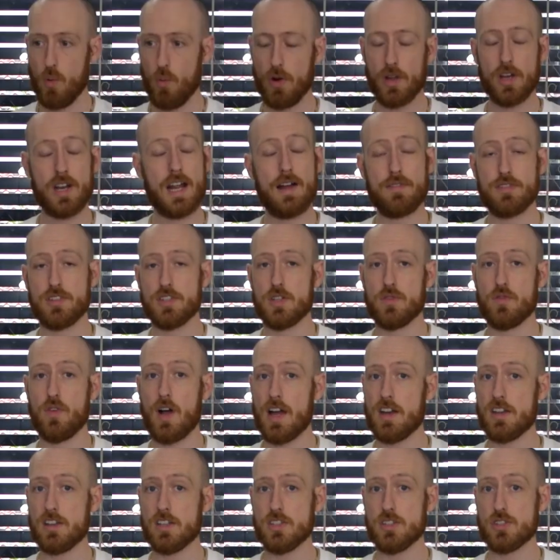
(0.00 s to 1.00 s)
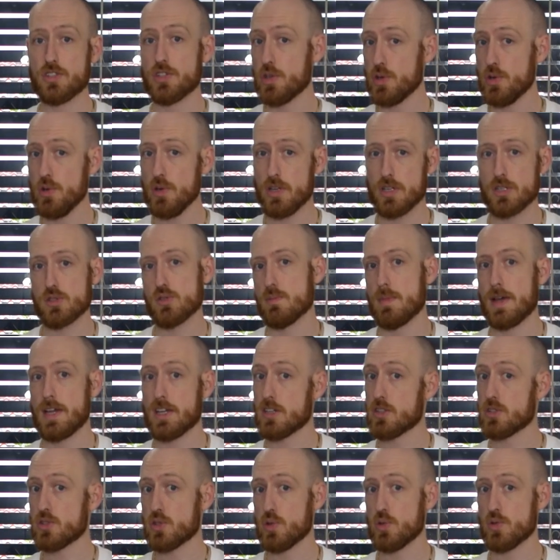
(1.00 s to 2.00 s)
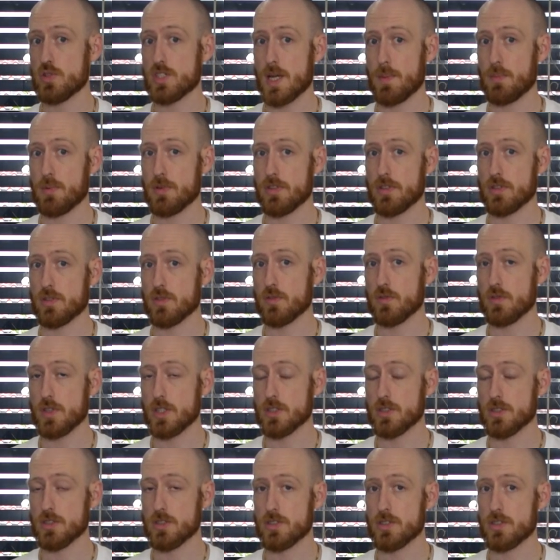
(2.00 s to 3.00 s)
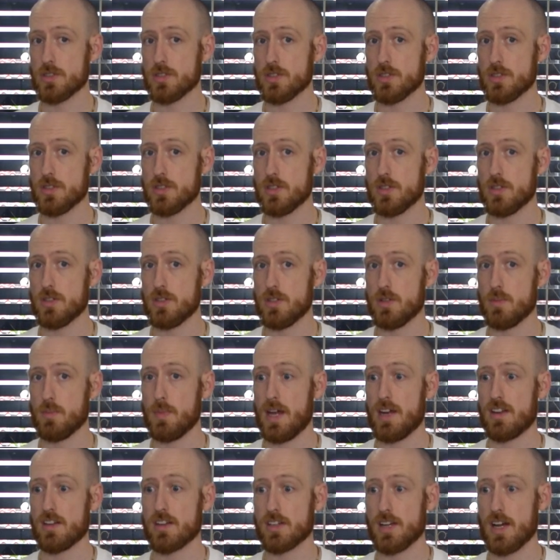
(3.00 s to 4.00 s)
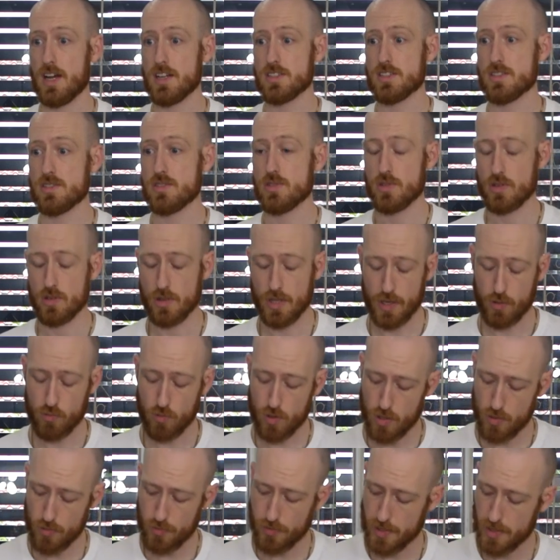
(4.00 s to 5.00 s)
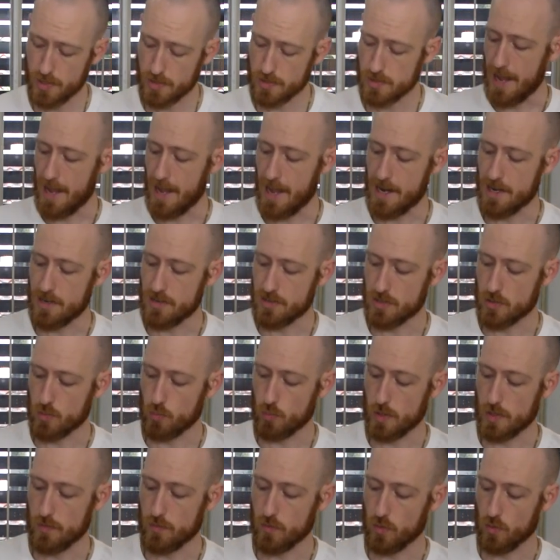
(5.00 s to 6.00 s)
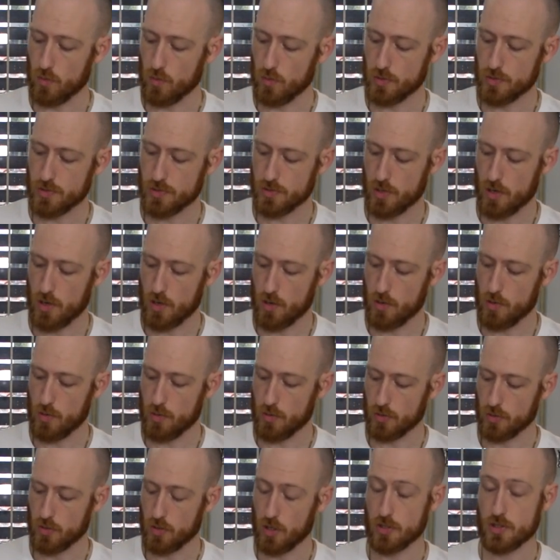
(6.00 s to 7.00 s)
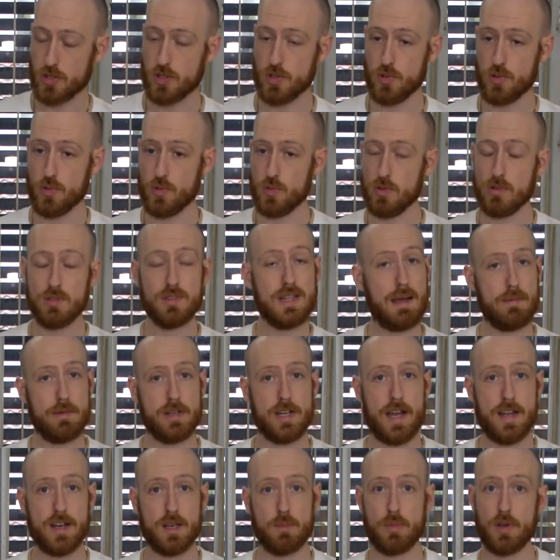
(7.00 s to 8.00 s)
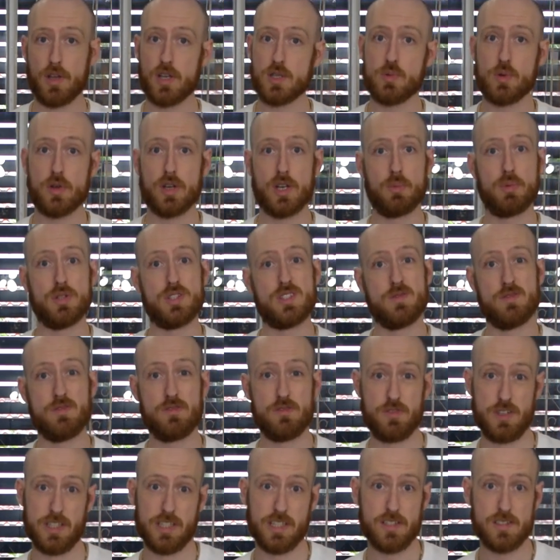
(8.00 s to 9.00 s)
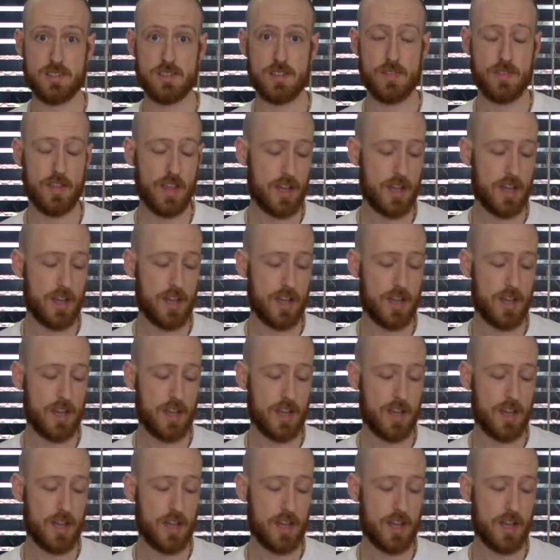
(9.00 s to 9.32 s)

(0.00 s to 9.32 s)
we're gonna have to divide it in 2 because we're making 2 separate little filled Pane Di Casa sort of like roll things. And we've also got to laminate it because we're gonna put some fillings in